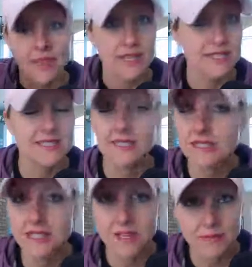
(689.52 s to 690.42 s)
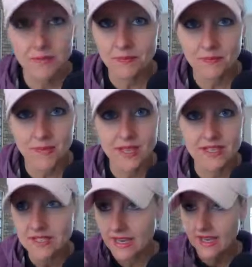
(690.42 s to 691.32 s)
it's the same
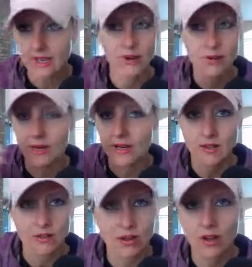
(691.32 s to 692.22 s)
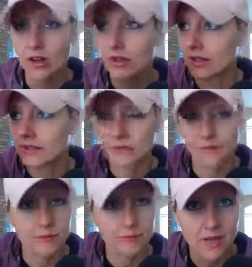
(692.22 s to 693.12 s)
as heroin,
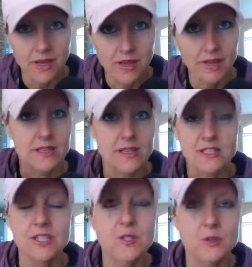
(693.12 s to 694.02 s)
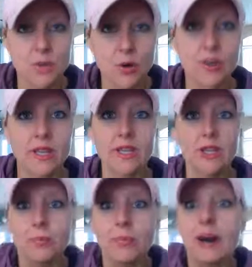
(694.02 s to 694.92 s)
alcoholism, smoking.
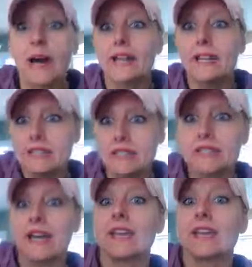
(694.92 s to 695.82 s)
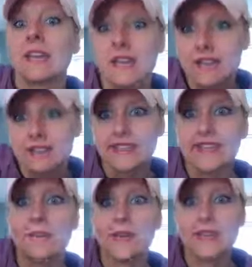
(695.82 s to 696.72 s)
Your body is like,
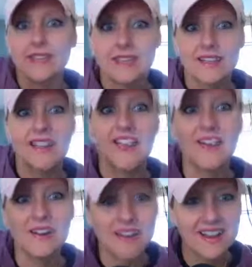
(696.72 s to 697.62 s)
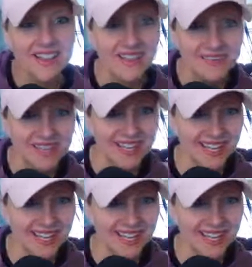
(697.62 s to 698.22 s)
gimme, gimme.